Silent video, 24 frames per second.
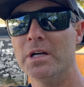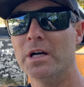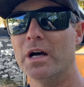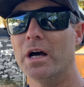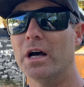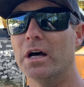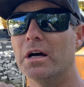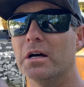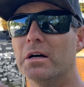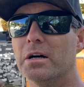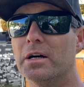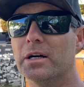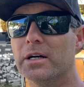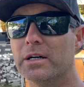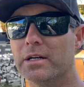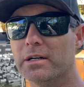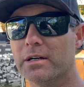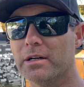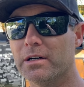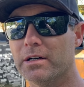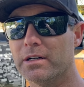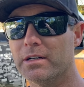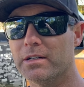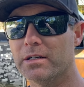
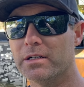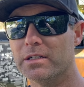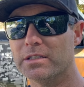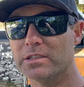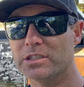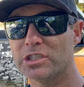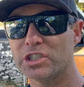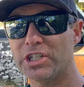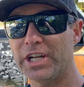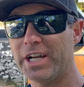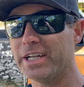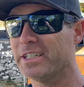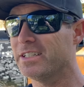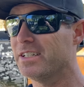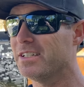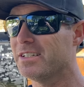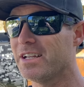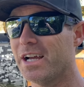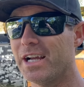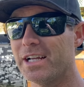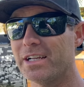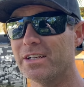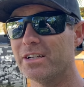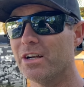uh, checked and
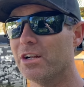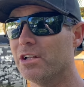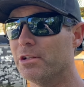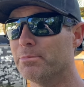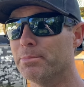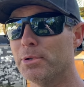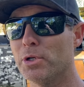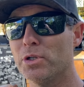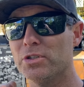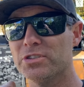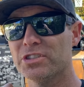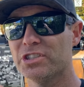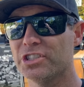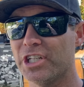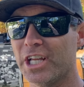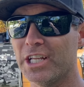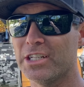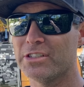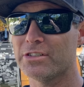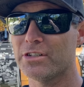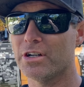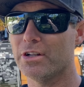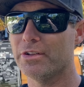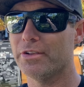tightened all the bolts,
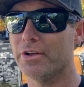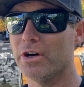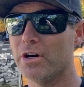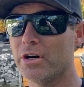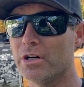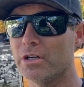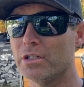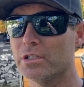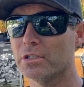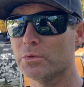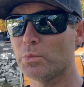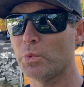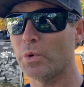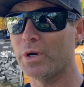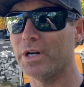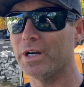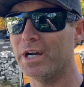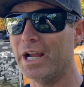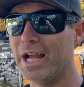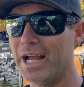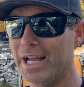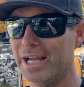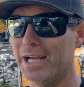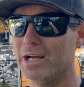changed all the
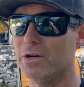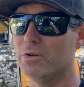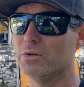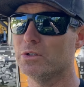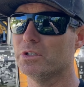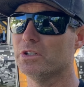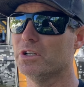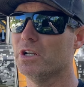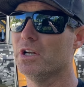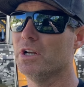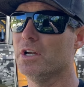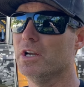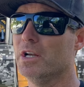hardware out,